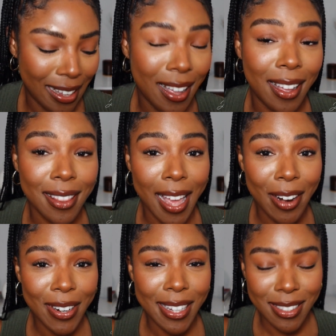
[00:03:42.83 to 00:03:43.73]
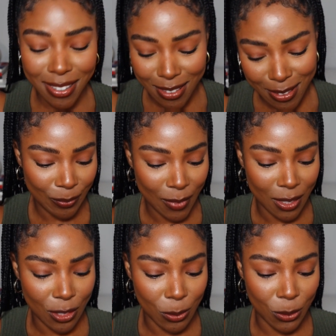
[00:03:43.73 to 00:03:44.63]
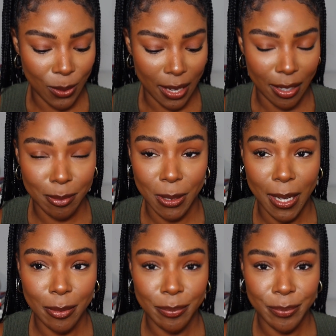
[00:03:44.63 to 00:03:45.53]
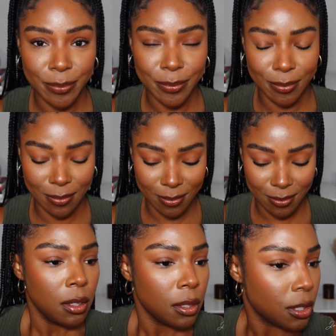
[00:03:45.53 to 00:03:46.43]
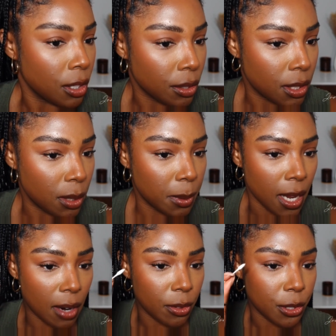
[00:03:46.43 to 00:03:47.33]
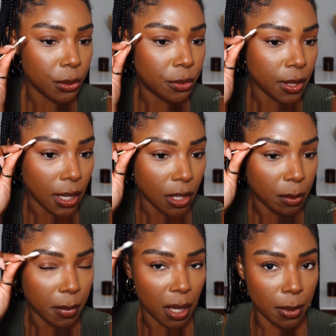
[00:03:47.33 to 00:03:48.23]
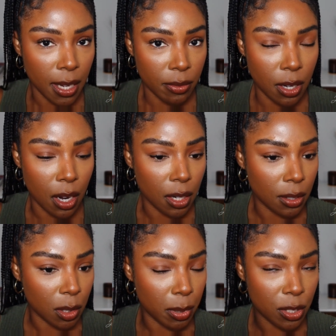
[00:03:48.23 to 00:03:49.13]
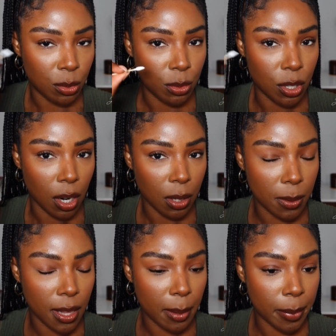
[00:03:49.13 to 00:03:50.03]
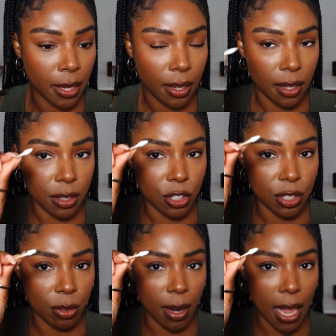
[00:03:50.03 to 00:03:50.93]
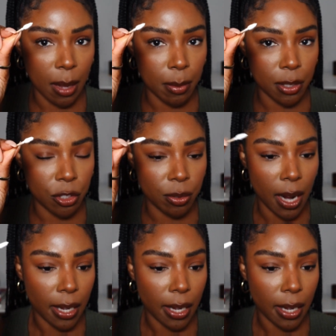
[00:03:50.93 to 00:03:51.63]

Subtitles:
Hilarious! Don't do that, okay? So you see, whenever you feel like you maybe have gone a little bit too dark with that pen, just grab a dry